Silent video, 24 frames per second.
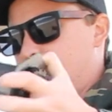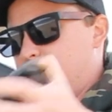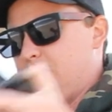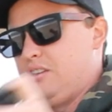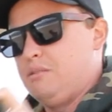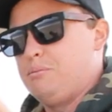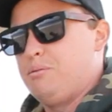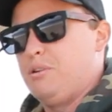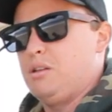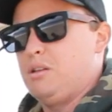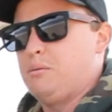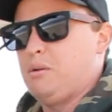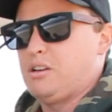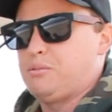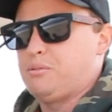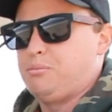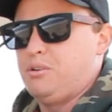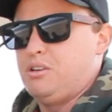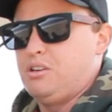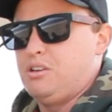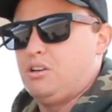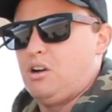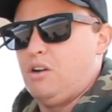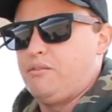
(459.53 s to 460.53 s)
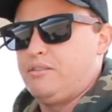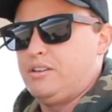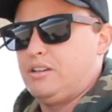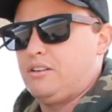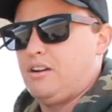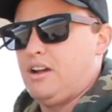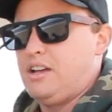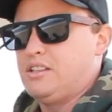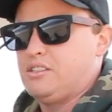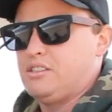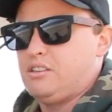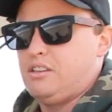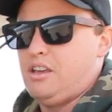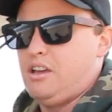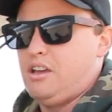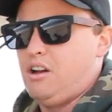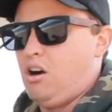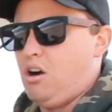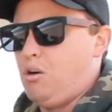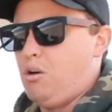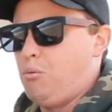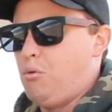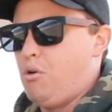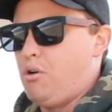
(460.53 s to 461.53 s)
you pretty much put your coffee grounds in there,
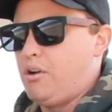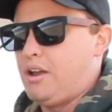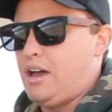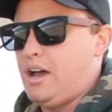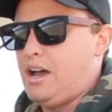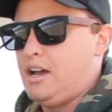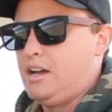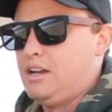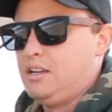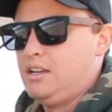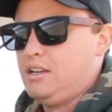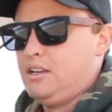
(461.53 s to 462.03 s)
hot water,